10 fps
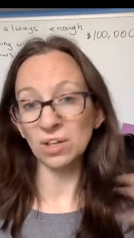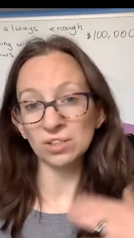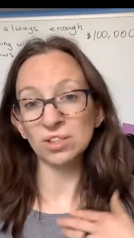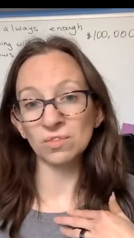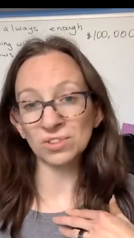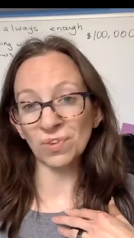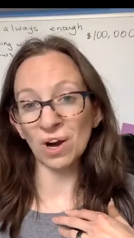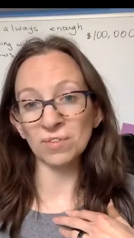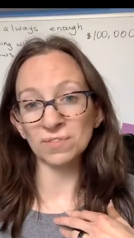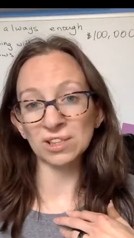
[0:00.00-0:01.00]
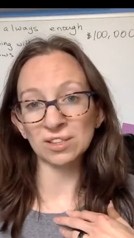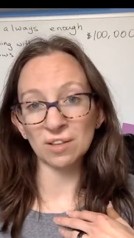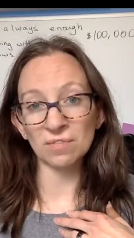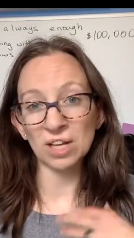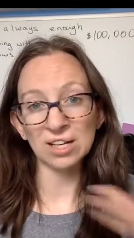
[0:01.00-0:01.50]
because it was probably
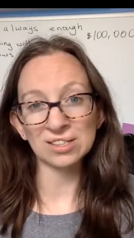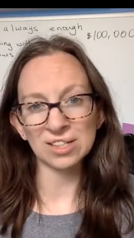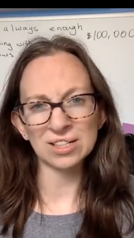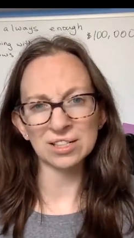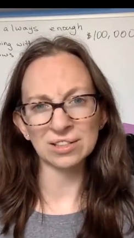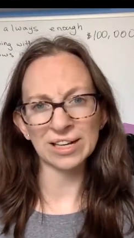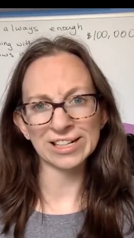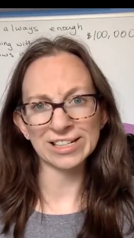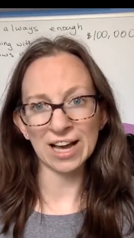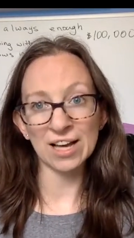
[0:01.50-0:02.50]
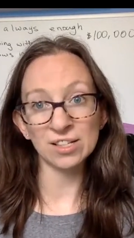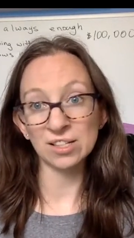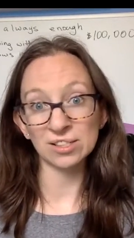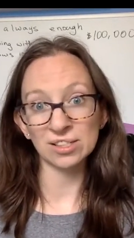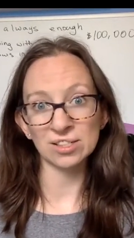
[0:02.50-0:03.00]
something I did late at night
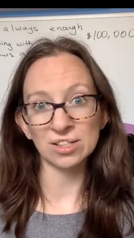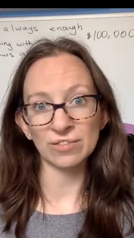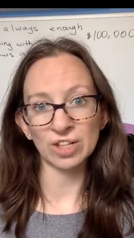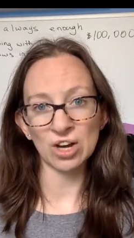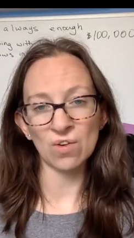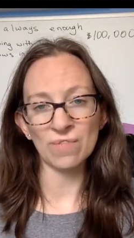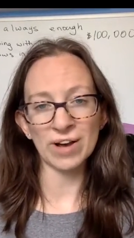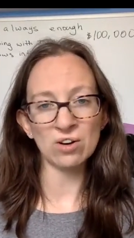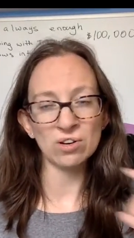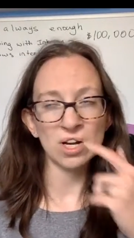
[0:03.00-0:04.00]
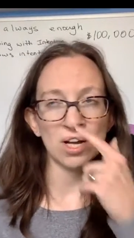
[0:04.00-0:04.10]
and didn't even know about.